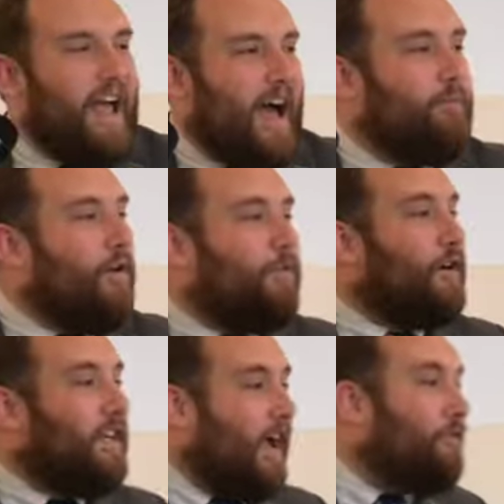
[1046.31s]
and will
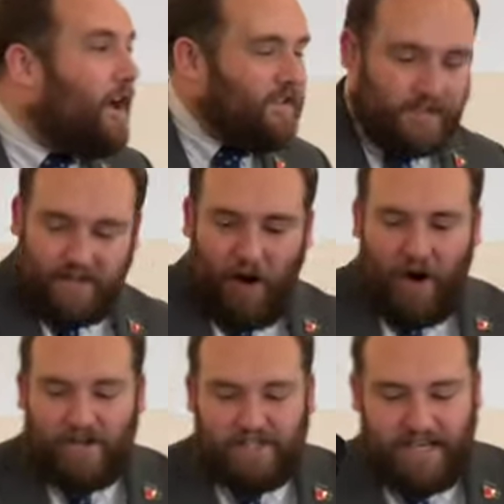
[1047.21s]
forgive us
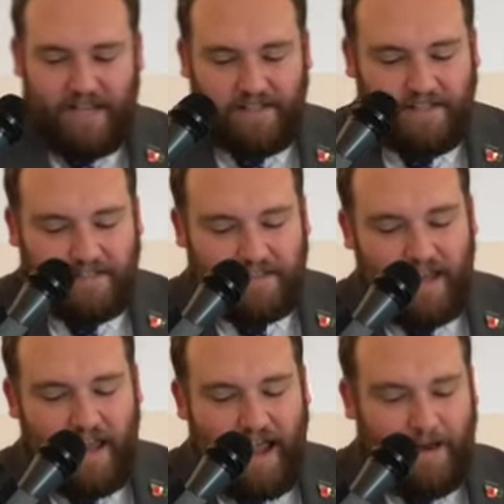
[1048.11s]
our sins
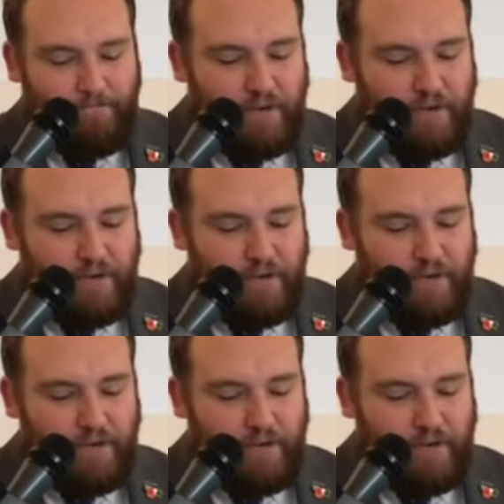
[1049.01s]
and